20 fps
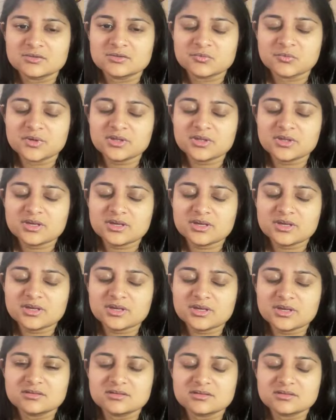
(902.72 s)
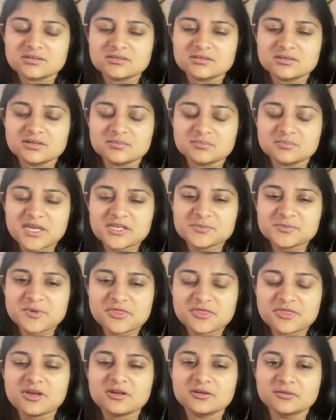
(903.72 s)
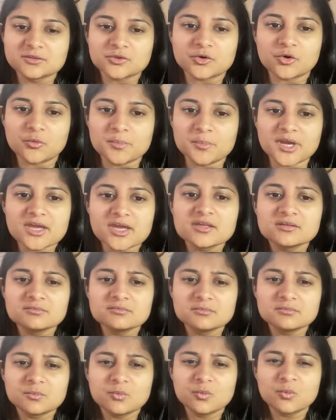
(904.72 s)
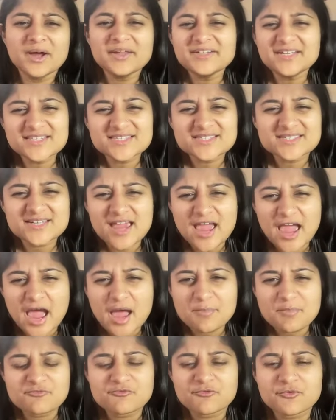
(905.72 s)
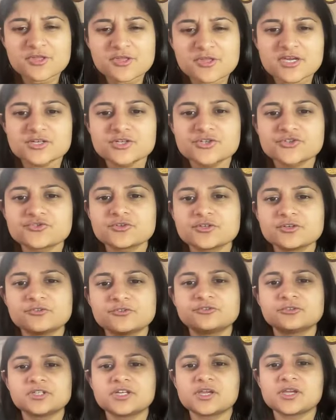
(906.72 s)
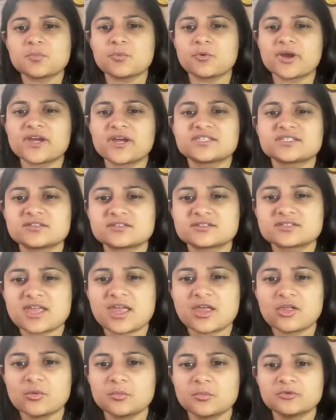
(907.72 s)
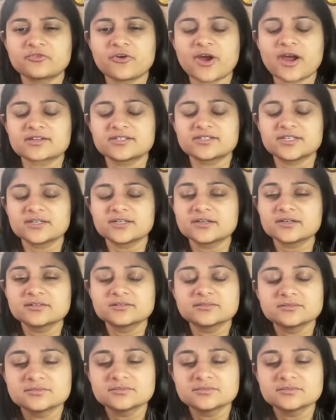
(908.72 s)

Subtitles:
a really it makes me think a little bit. What needs to happen for the industry to fully embrace the scalable frac data?